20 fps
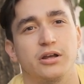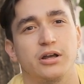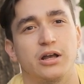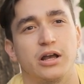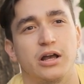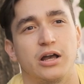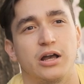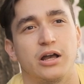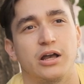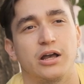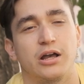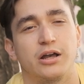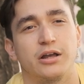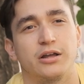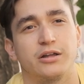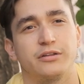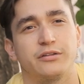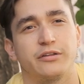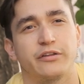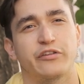uh,
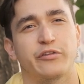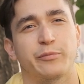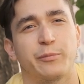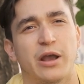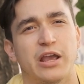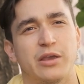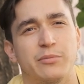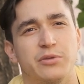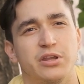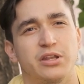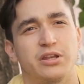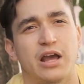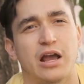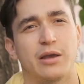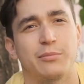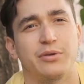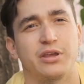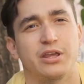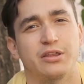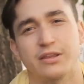despite me
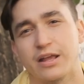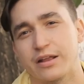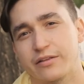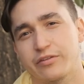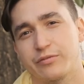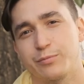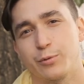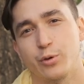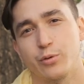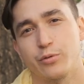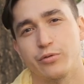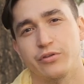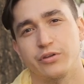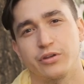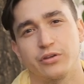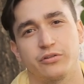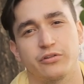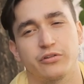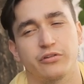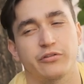not being that smooth
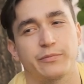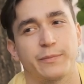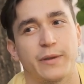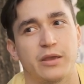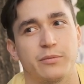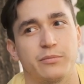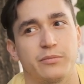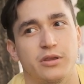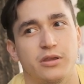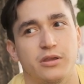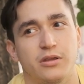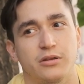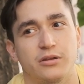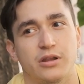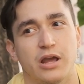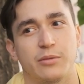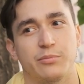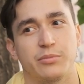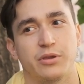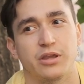and despite me
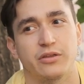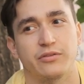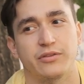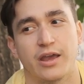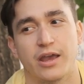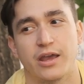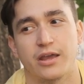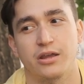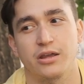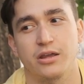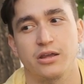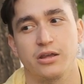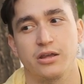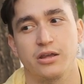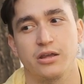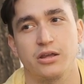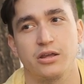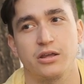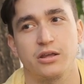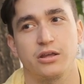not being that
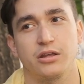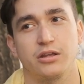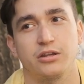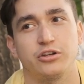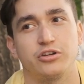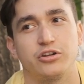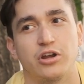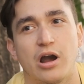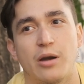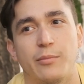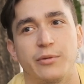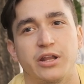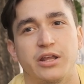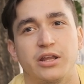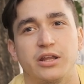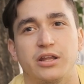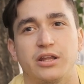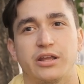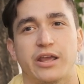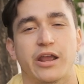
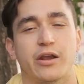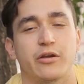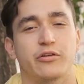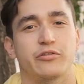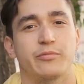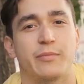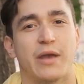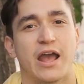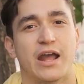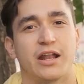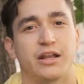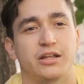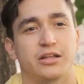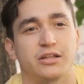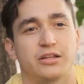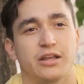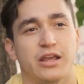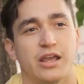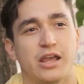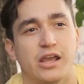dominant and charismatic
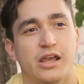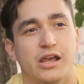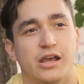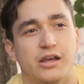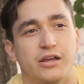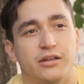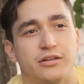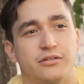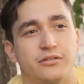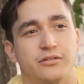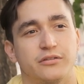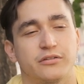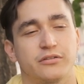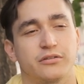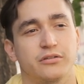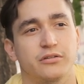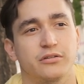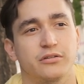and